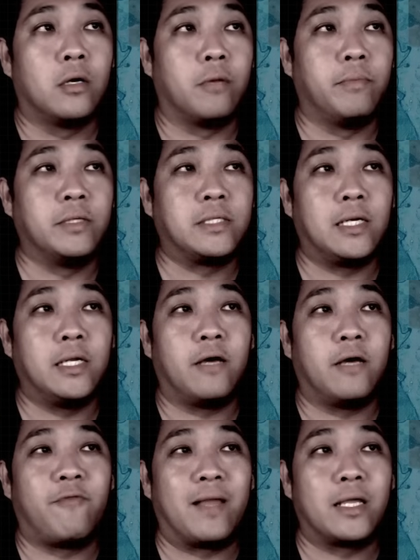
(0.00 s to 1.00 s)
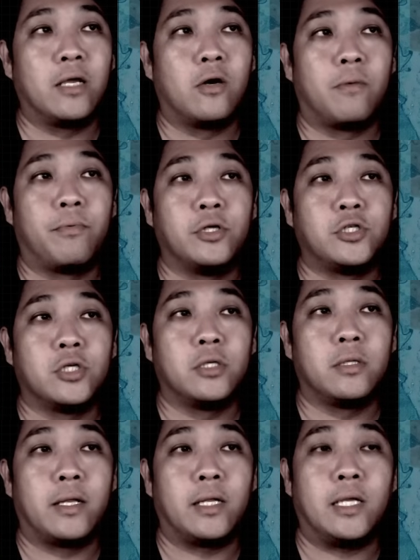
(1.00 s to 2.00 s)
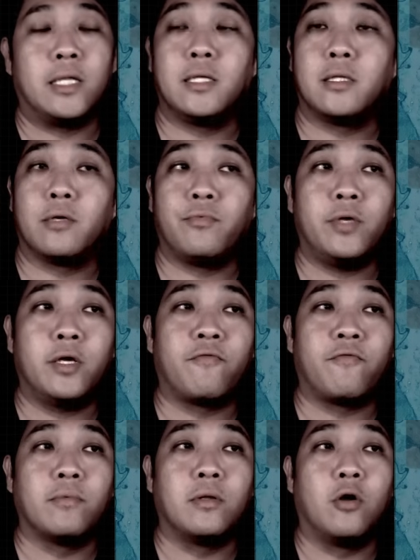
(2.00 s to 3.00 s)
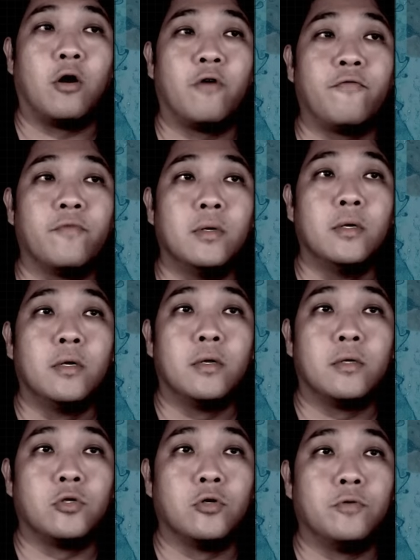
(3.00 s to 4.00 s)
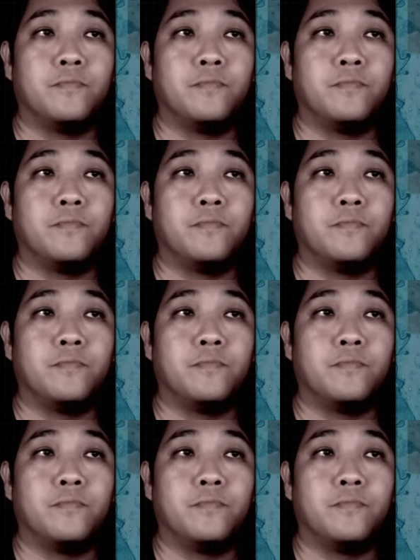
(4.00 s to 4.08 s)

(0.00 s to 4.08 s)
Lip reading: Basically a flanking operation and hitting the rear from the north. So,